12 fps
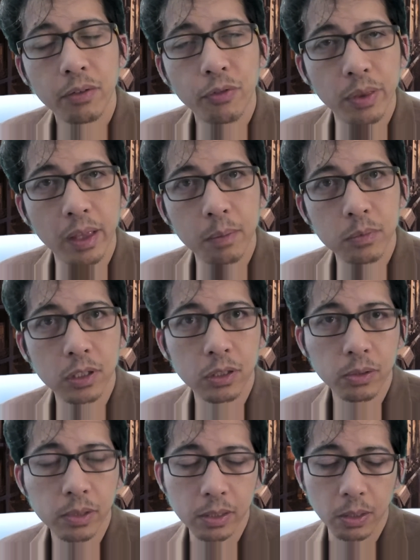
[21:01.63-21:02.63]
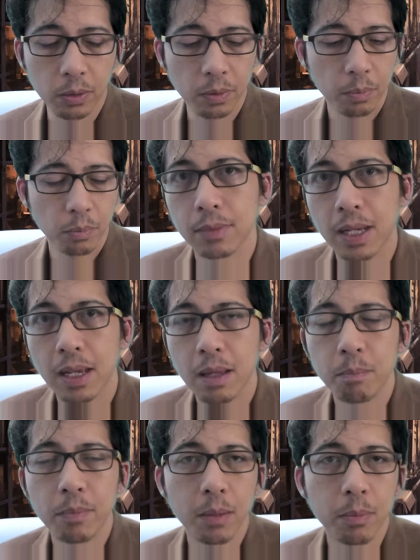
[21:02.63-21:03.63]
for them to do so.
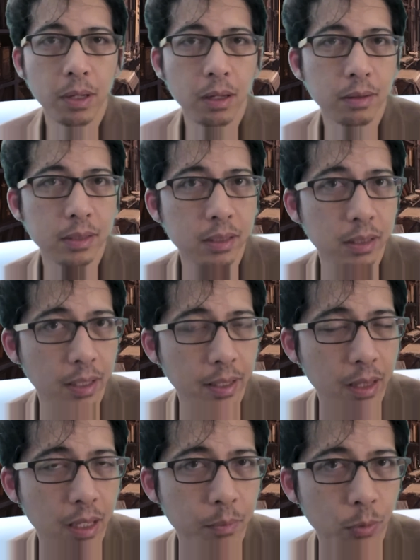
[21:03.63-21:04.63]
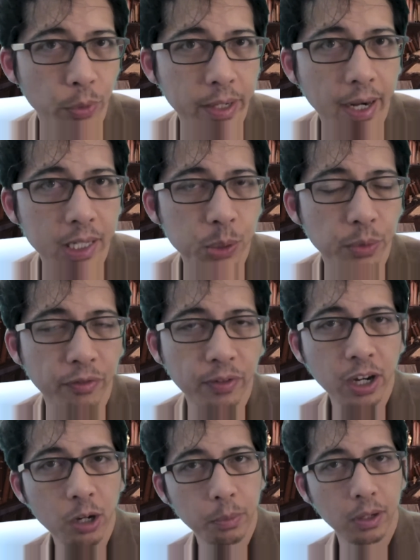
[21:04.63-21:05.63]
Maybe seeing them react to a
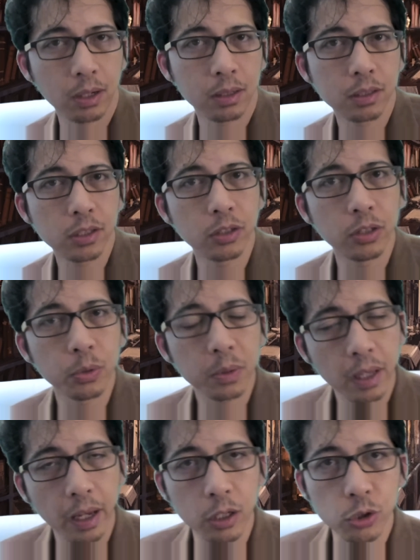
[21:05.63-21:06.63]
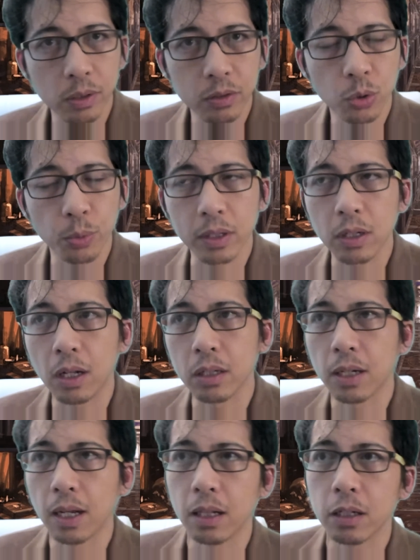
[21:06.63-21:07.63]
fireball is a new occasion to recall
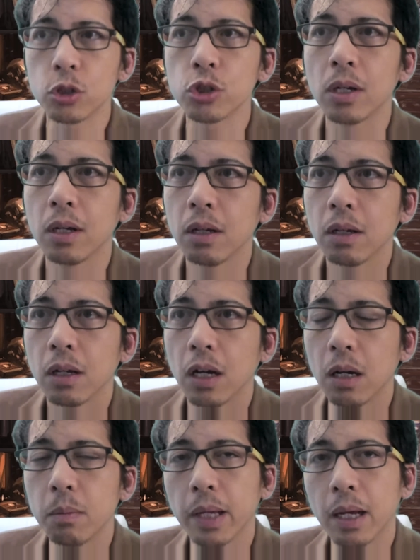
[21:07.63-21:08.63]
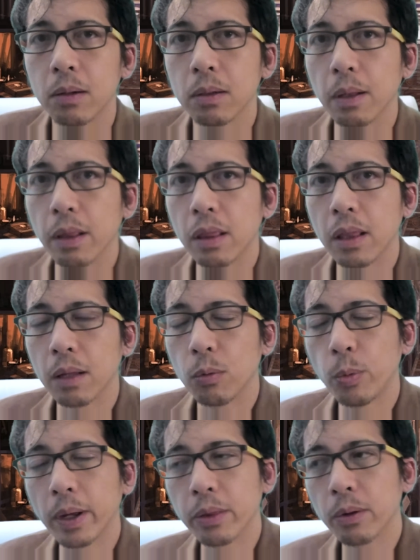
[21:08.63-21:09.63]
knowledge about
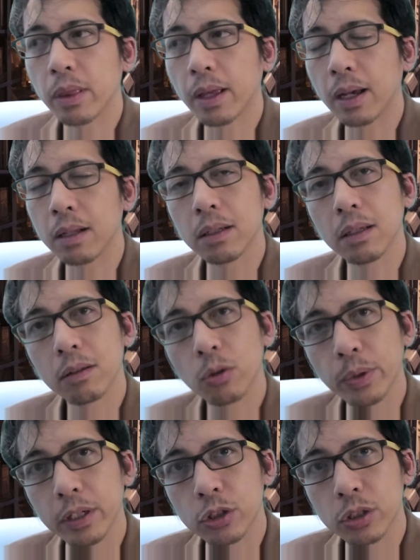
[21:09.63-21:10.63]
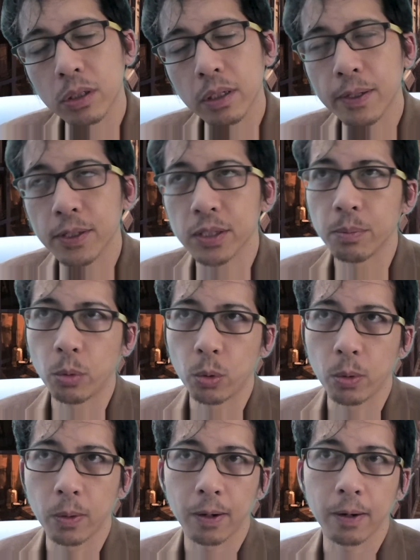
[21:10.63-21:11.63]
whether that creature is
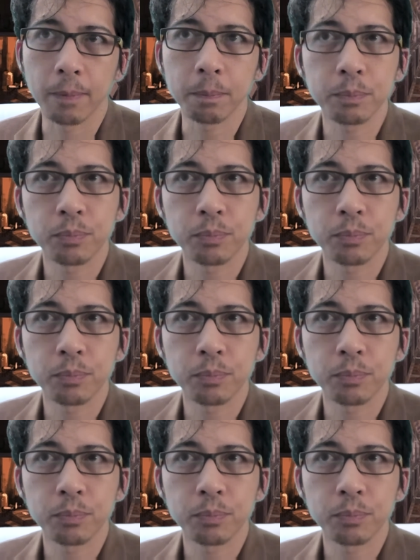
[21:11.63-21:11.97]
more